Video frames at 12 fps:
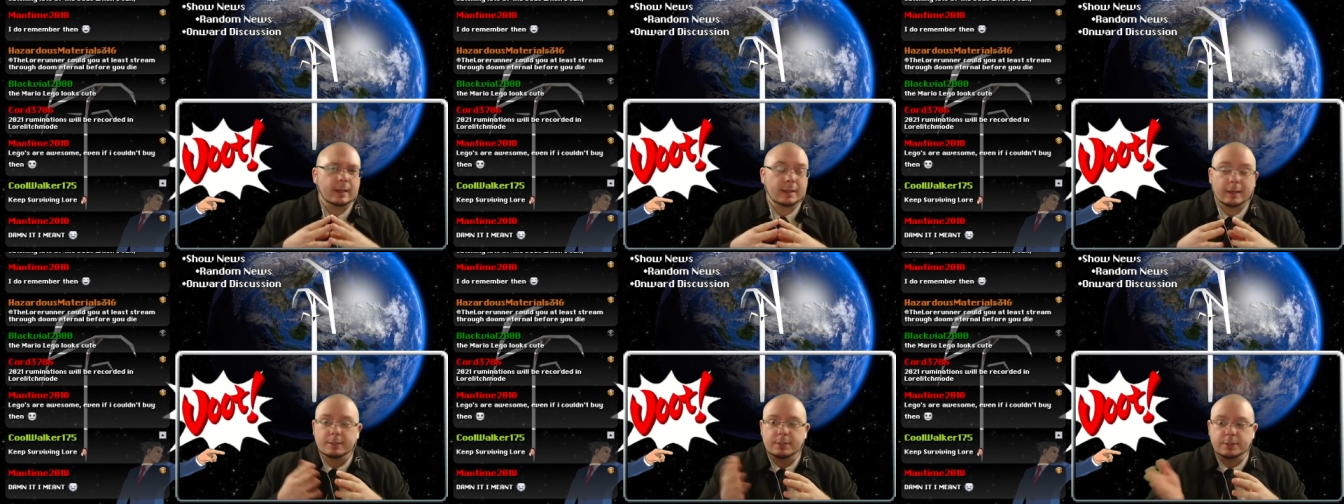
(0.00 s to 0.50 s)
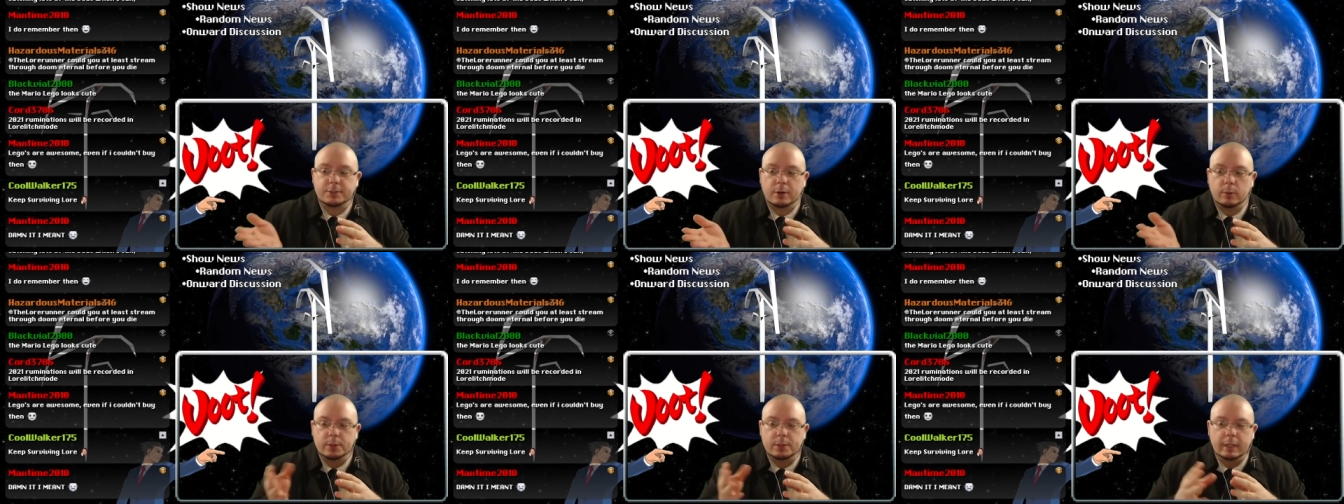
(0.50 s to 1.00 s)
And like I said, Star
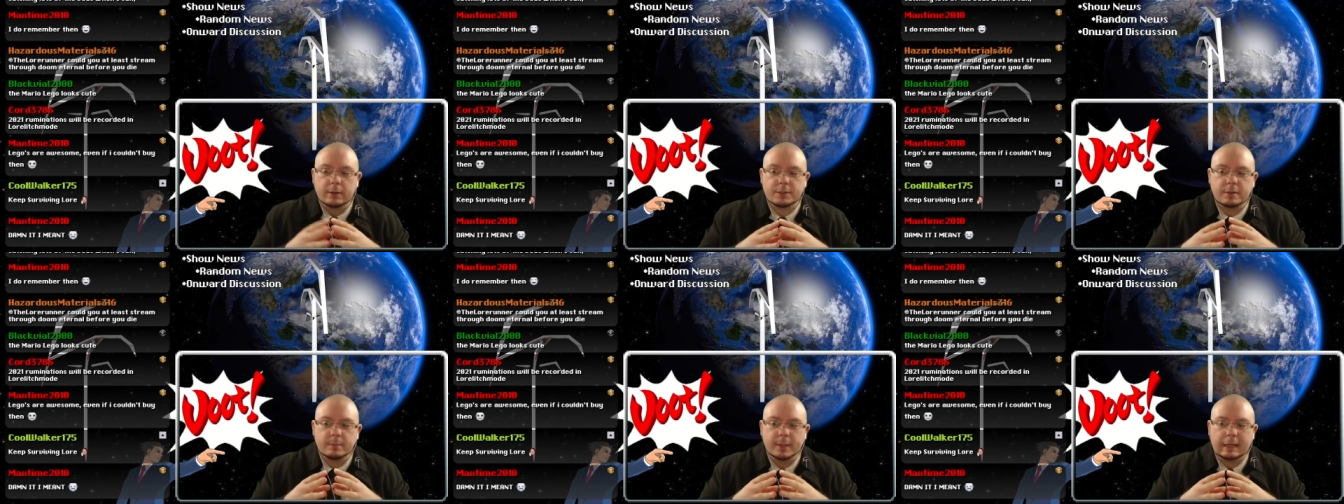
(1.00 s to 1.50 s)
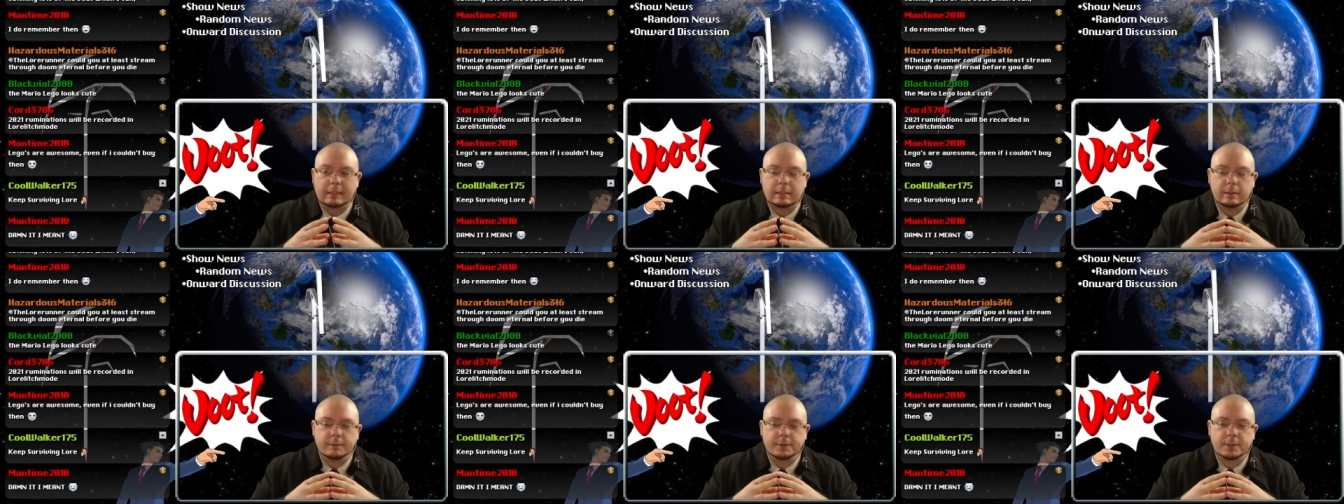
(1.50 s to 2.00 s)
Wars Legos have been
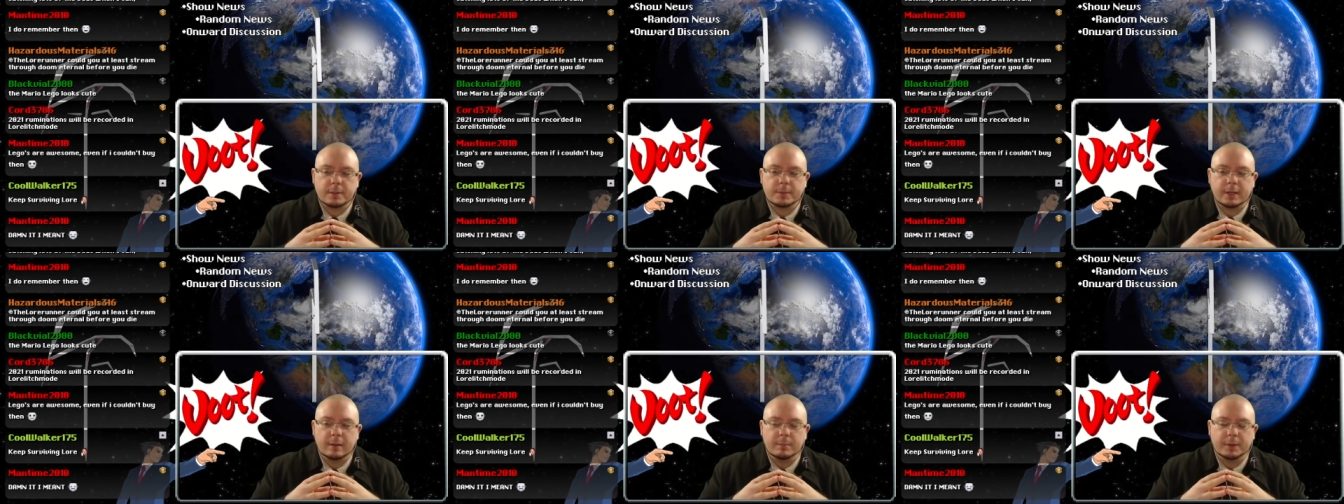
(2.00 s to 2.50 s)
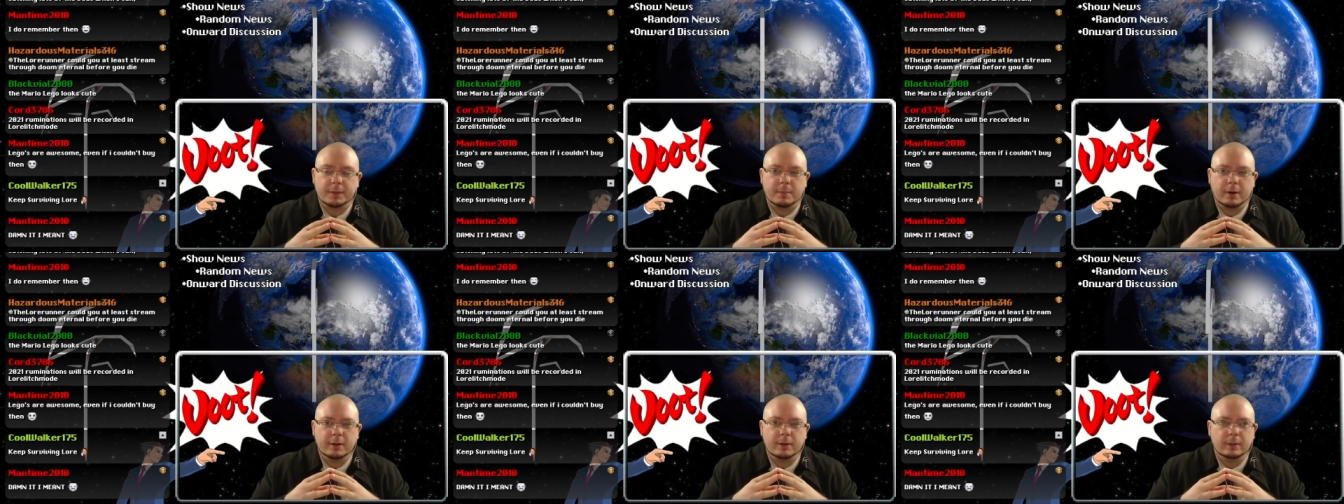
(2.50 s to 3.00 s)
excellent for some time. But the
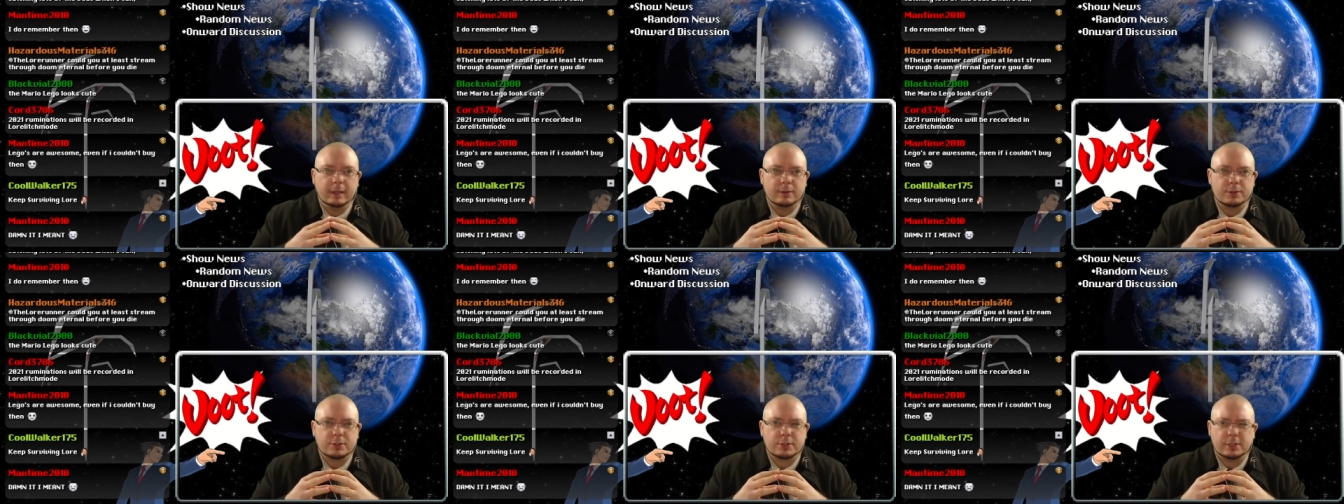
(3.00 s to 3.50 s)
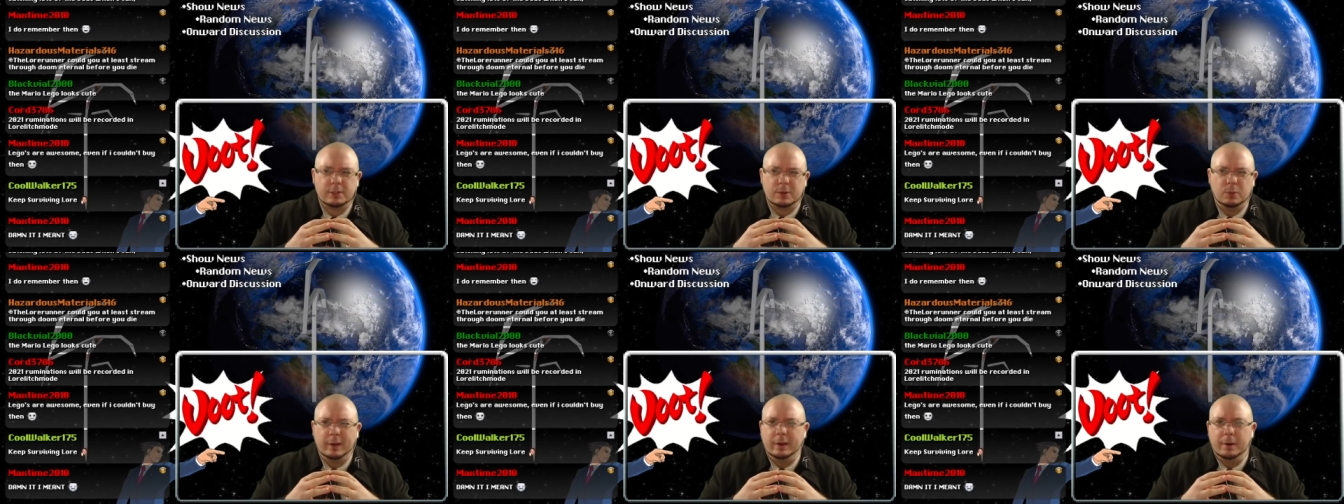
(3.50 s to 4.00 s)
Mario Legos just look
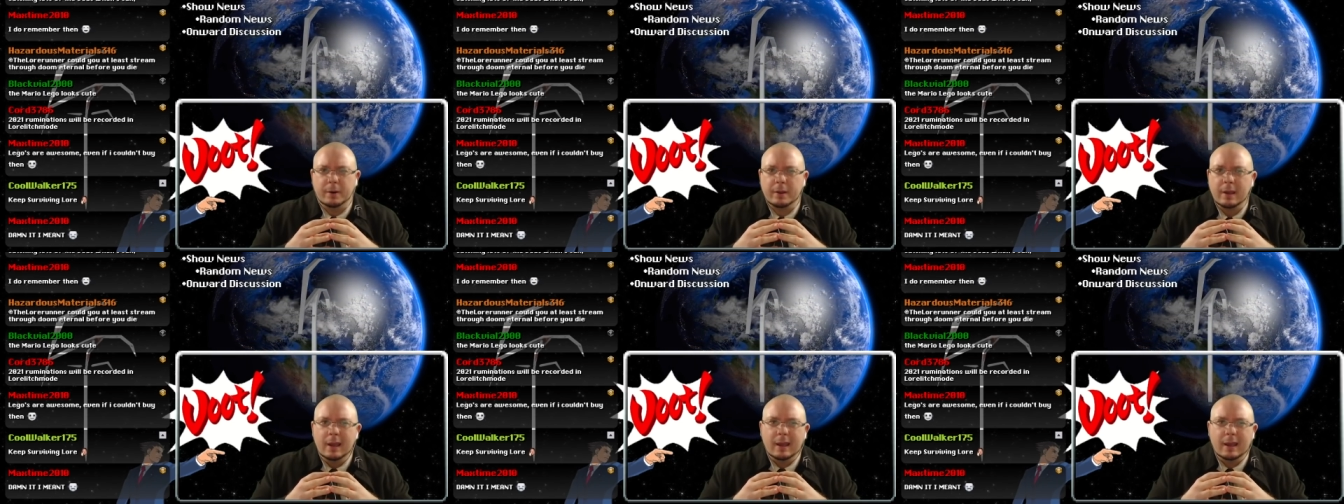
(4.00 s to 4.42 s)
weird.